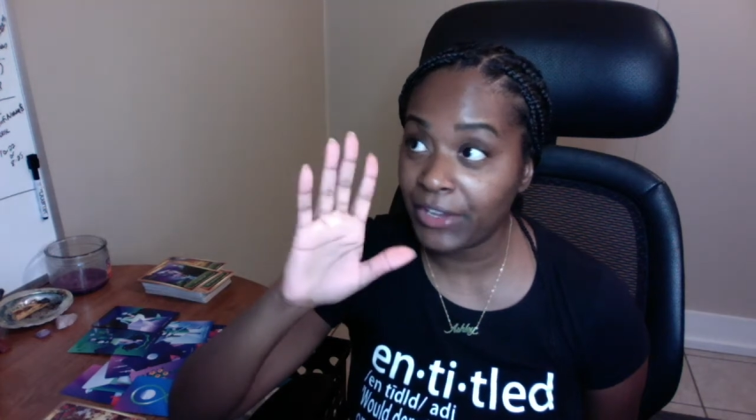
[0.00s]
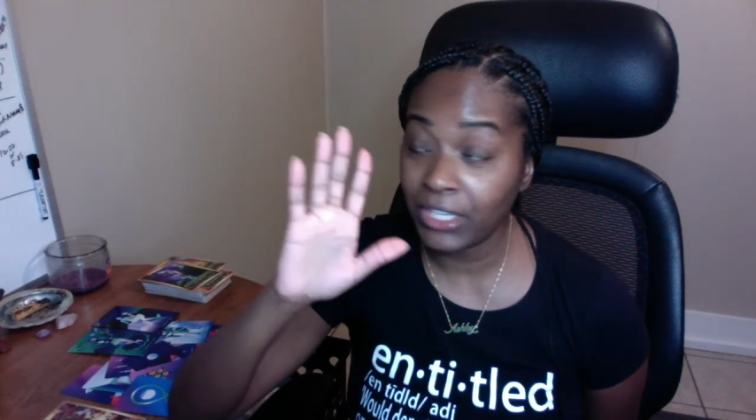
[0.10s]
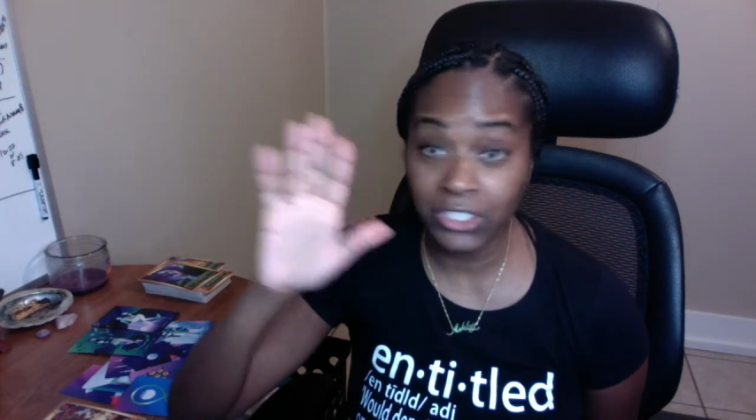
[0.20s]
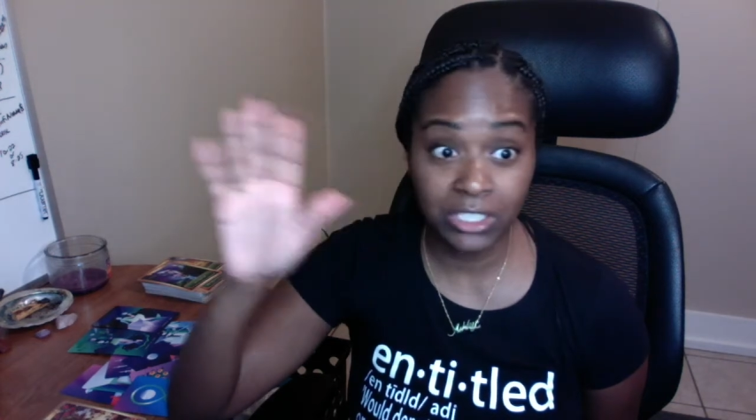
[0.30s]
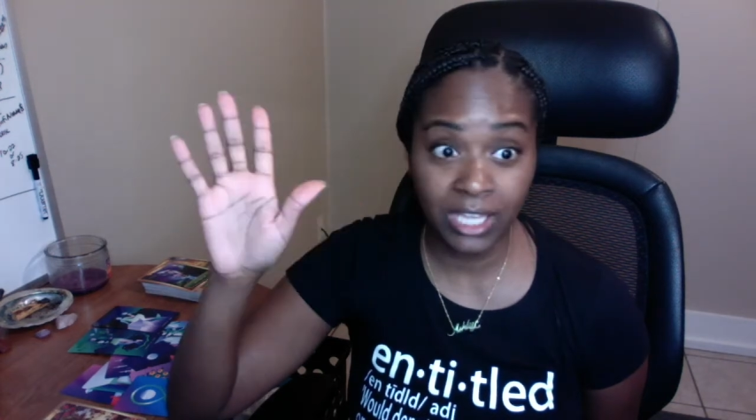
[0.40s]

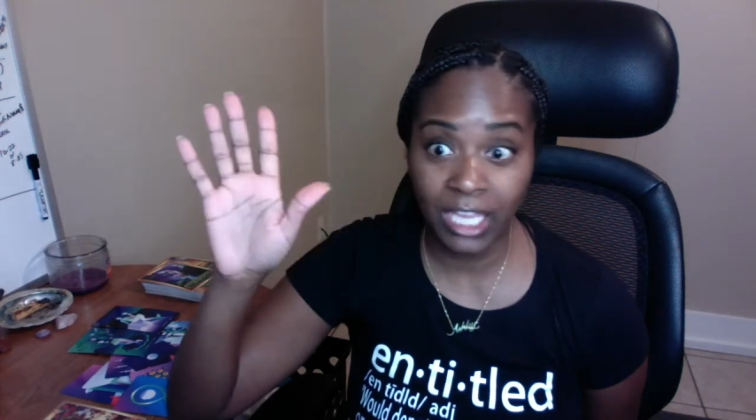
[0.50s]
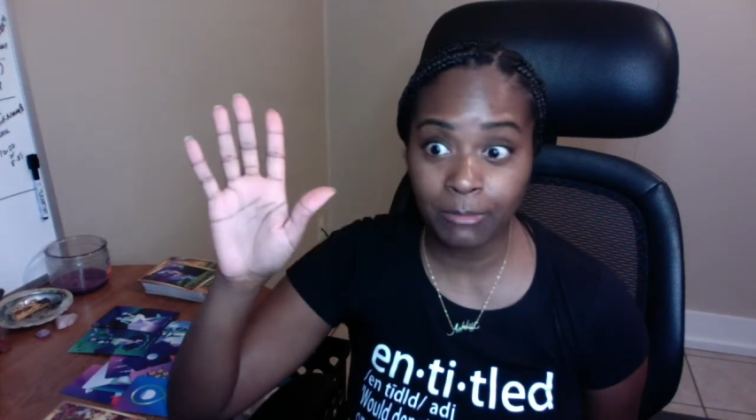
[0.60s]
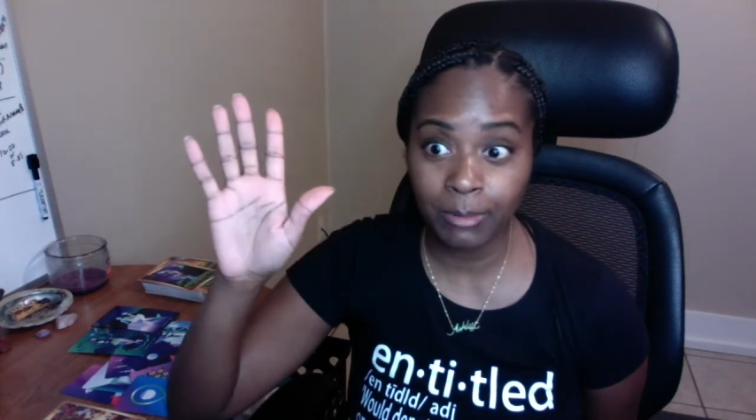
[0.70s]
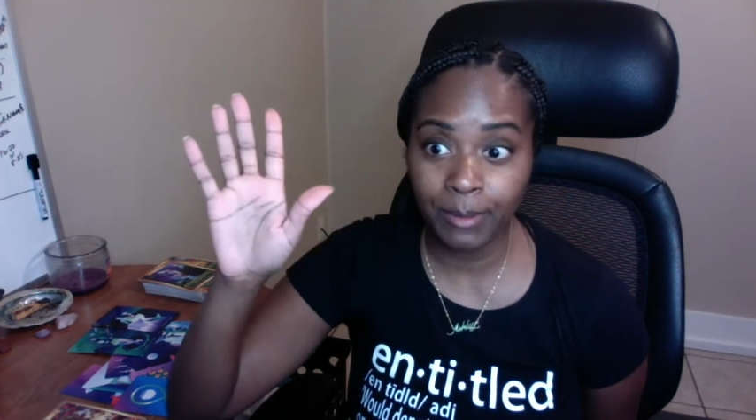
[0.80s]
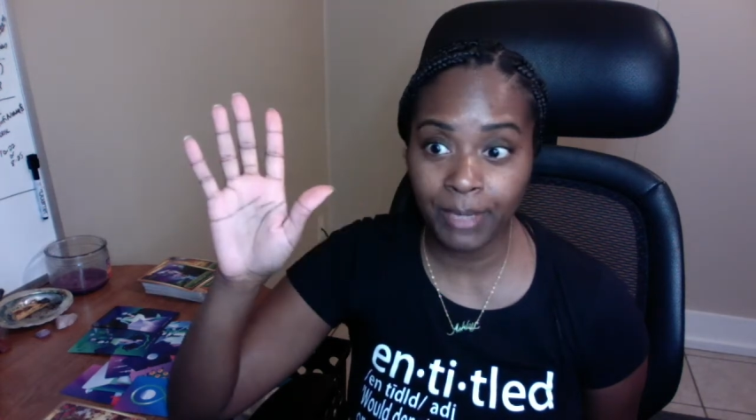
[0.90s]
It just came
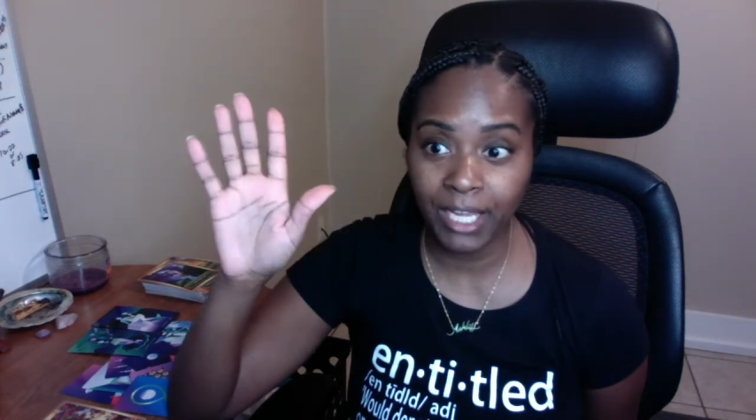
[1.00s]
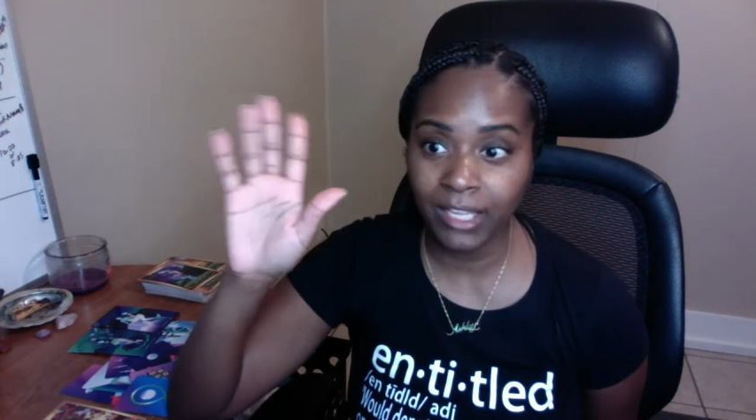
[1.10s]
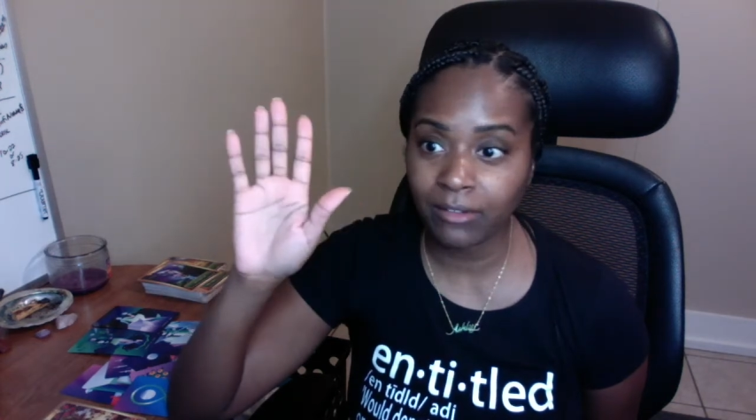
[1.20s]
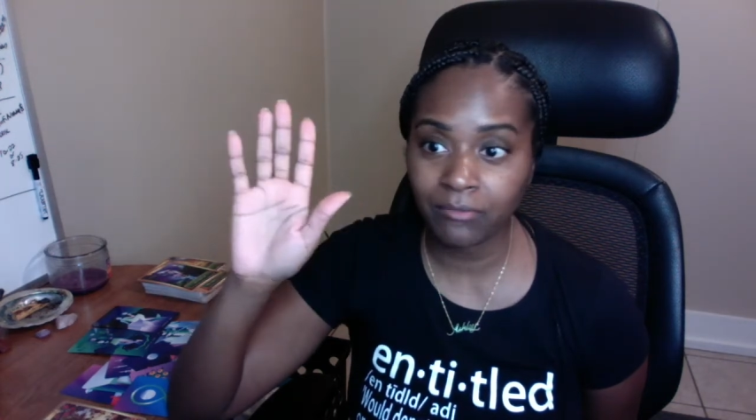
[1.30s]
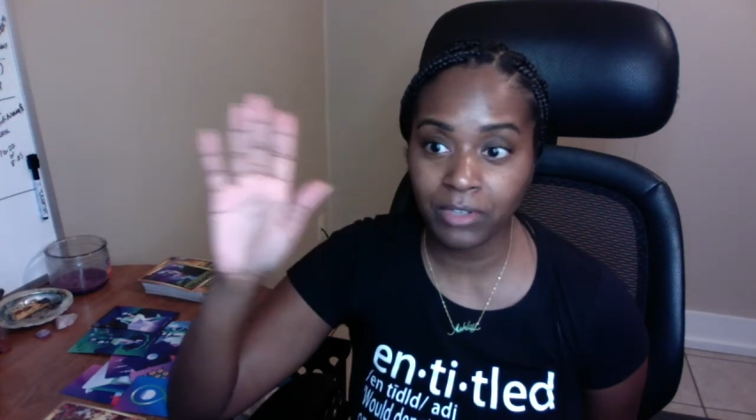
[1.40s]
in my
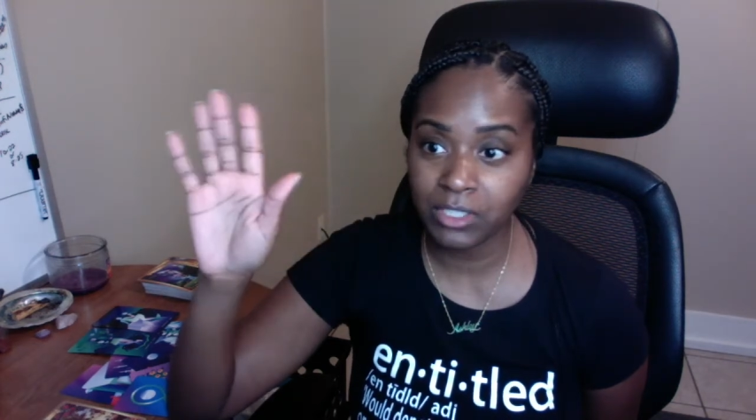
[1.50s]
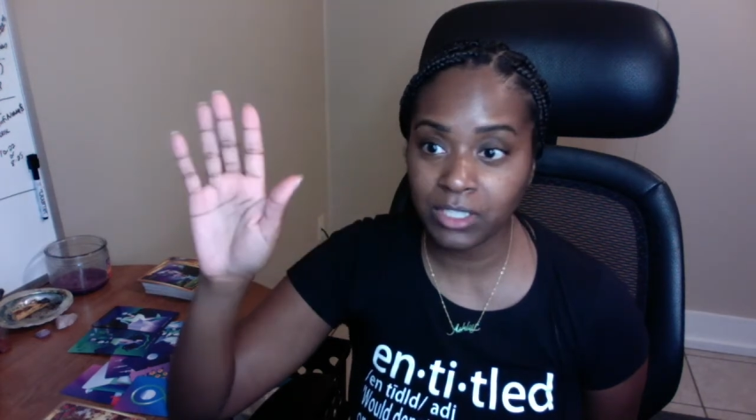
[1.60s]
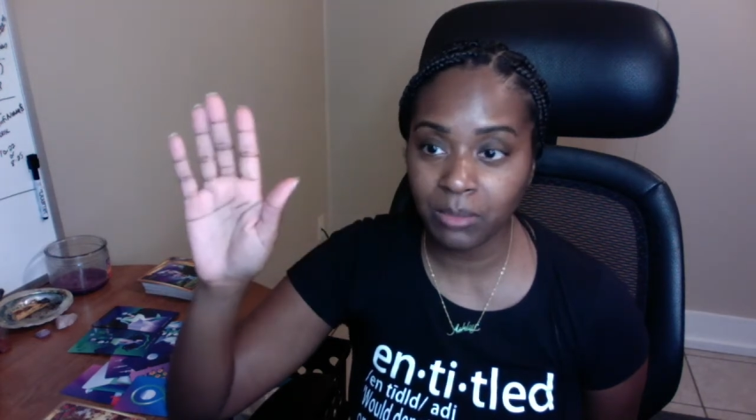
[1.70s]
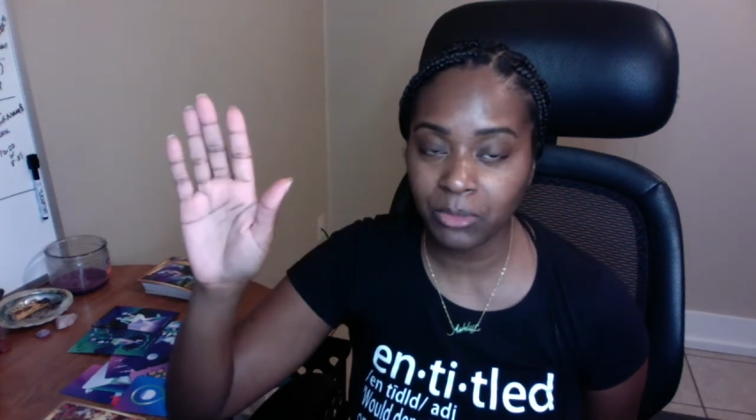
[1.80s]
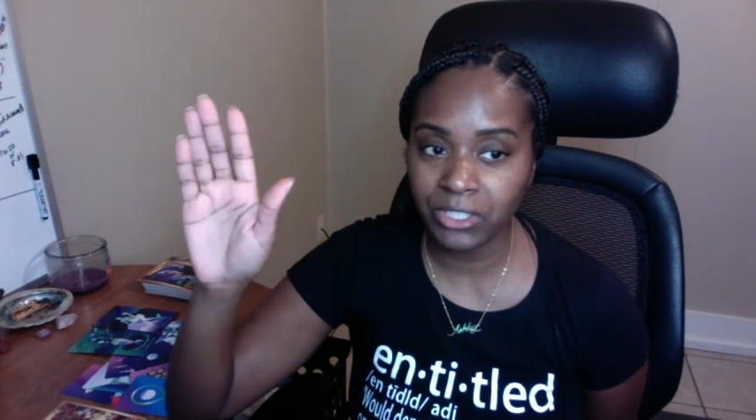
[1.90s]
mind for
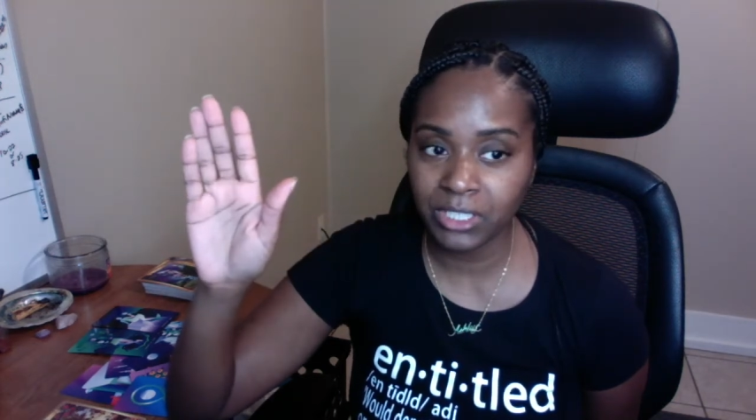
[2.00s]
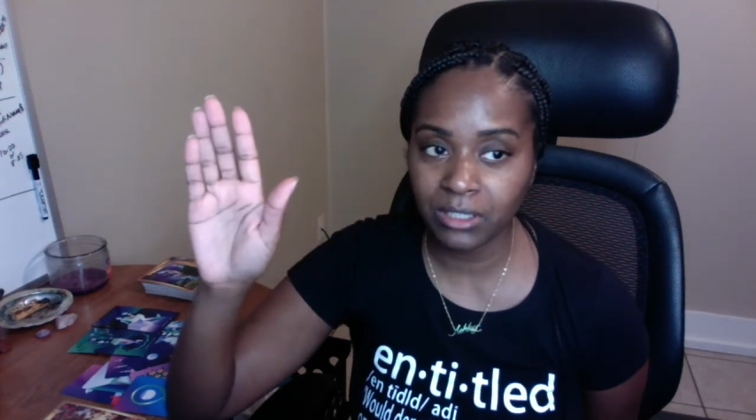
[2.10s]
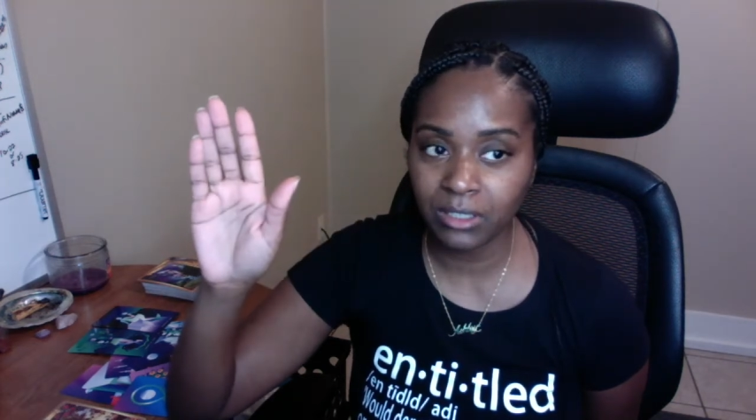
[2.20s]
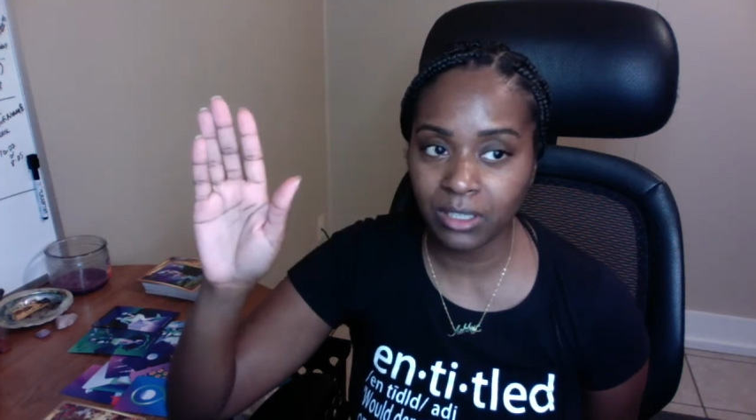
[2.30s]
some reason.